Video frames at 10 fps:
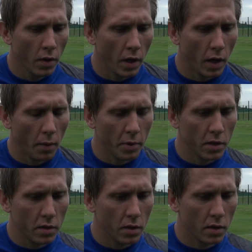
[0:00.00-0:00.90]
Yeah, I
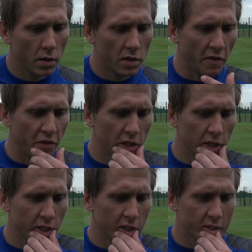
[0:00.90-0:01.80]
mean,
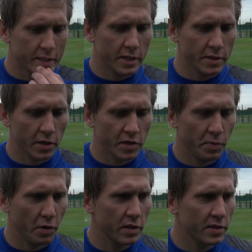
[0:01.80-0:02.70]
definitely this
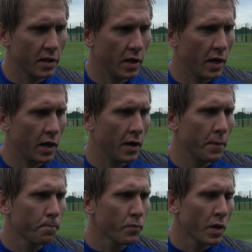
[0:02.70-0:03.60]
experience
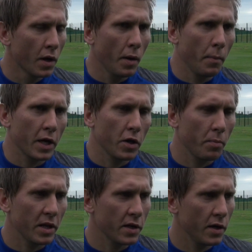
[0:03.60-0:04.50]
makes you a
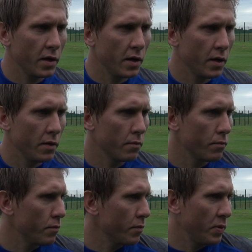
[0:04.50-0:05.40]
better
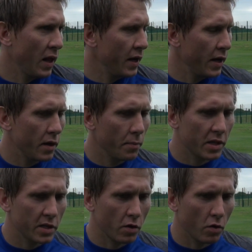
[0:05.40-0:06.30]
player,
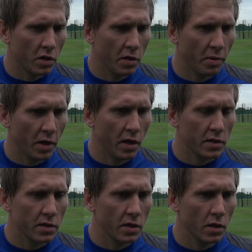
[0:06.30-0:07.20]
better goalkeeper,
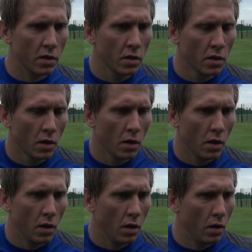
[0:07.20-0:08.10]
and,
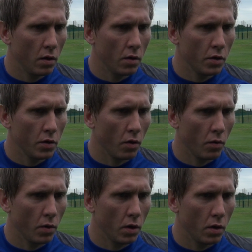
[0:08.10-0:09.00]
you
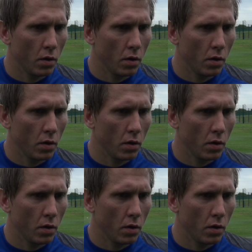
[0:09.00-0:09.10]
know,